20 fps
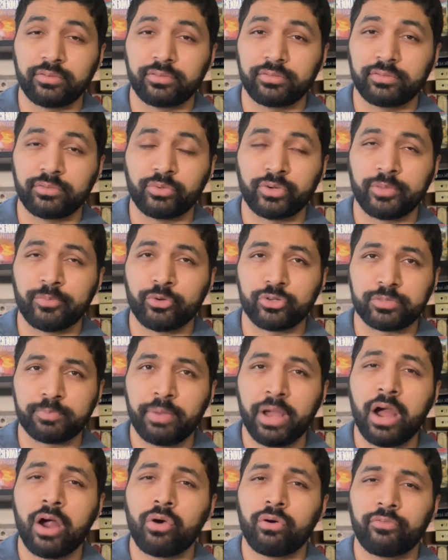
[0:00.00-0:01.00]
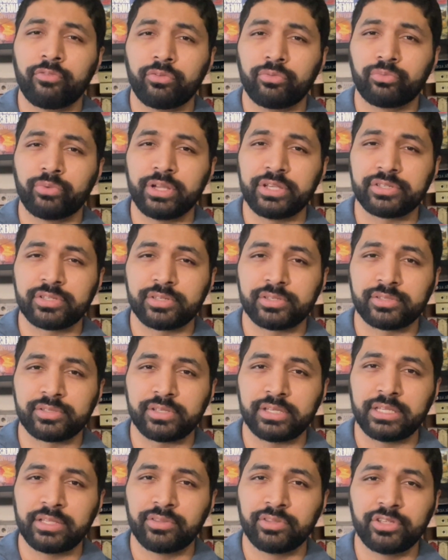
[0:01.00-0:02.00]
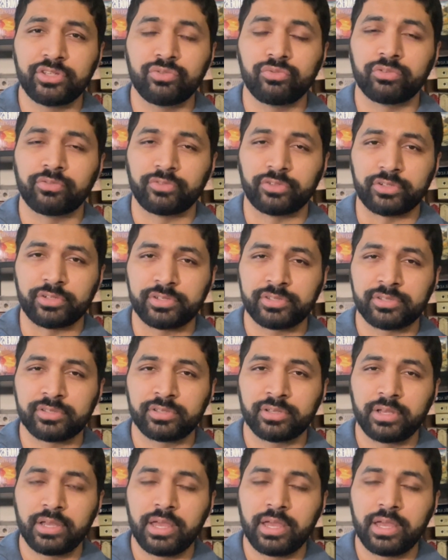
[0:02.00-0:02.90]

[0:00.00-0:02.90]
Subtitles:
one of the most powerful races in the universe,